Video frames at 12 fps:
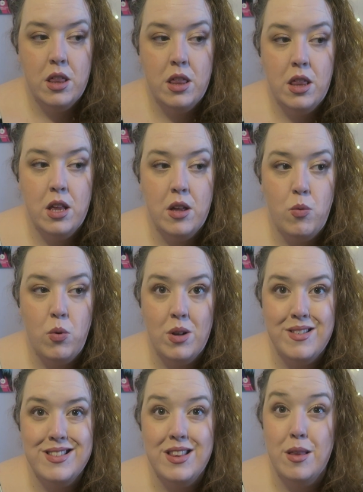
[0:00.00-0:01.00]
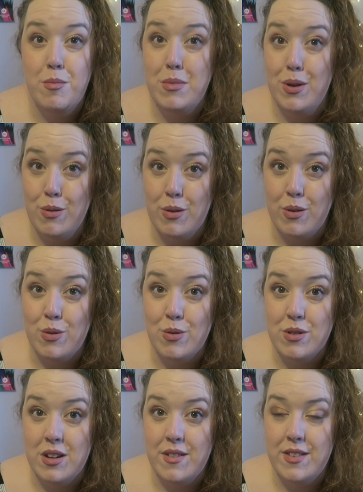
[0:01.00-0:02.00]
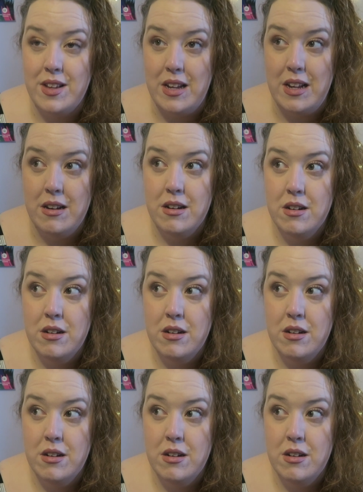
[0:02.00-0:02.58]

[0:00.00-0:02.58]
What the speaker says: the ones in the musicals that I've seen.